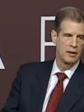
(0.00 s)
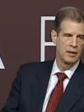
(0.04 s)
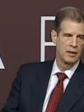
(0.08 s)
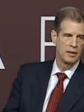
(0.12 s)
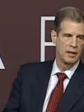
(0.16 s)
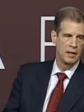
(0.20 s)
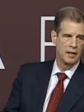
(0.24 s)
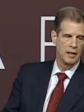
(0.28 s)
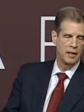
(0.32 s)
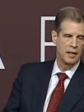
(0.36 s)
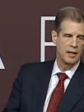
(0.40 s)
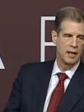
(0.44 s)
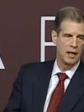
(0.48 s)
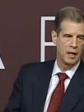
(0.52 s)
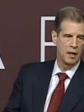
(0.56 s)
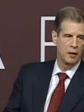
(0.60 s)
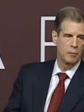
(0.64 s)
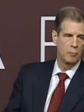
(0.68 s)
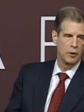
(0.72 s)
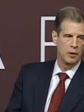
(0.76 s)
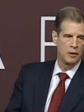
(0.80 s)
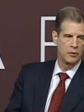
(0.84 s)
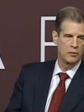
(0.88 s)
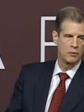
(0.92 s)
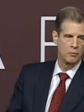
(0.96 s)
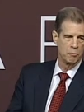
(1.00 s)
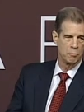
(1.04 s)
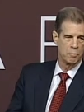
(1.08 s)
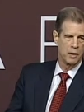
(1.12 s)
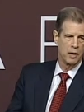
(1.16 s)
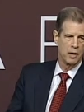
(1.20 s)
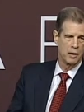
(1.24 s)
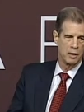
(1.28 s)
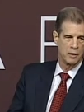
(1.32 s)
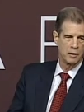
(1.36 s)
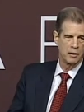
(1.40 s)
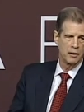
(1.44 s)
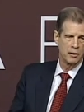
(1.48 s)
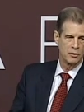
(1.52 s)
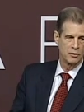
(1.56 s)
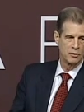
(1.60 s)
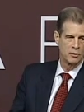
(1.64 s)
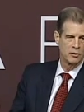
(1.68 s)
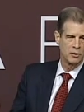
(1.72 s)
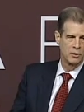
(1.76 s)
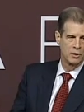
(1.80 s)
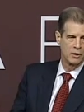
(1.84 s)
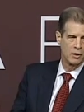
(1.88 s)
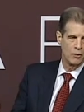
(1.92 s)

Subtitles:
the economies and polities